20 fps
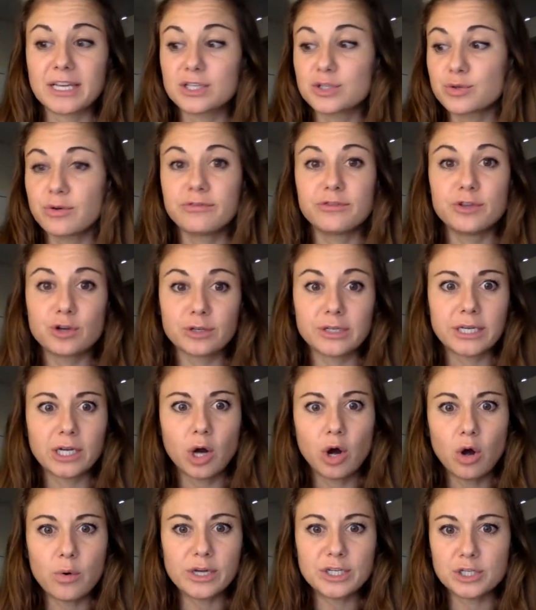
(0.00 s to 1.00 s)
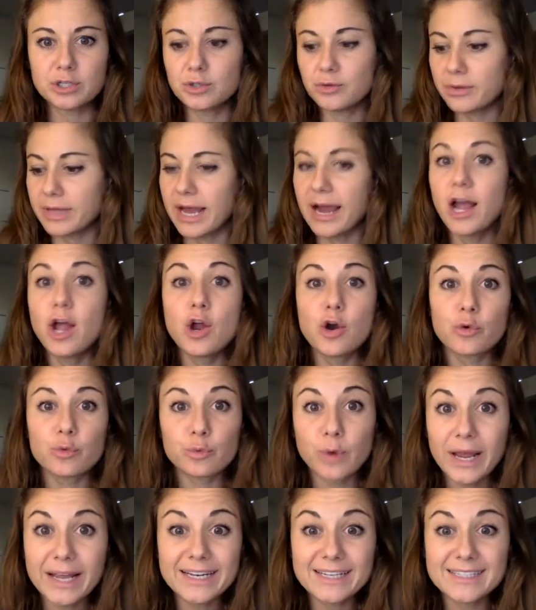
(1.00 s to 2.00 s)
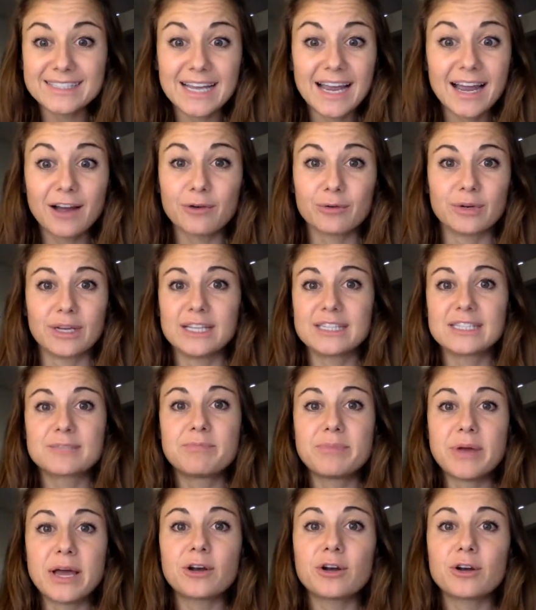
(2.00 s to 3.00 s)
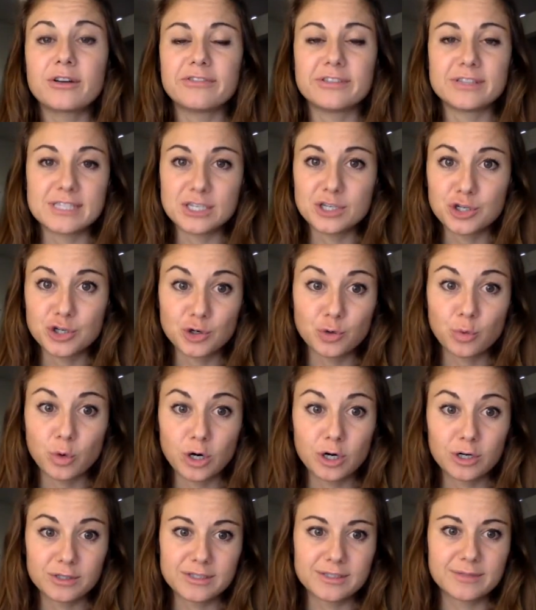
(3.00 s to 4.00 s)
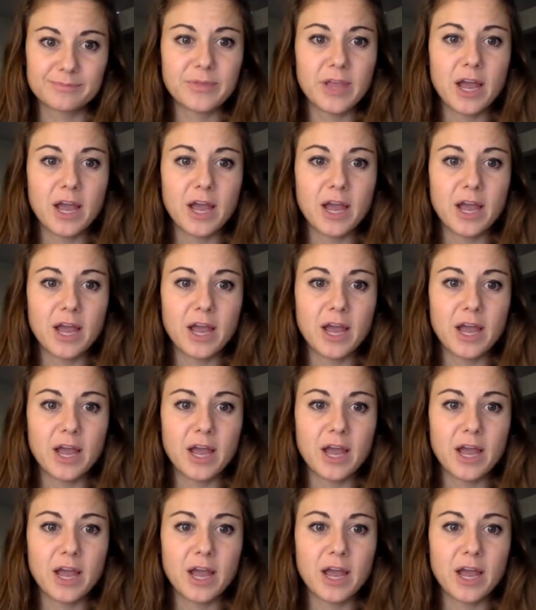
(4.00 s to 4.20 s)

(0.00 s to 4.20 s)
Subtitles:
So if you're like, oh, I should do that, write it down. It's better if it's in your words.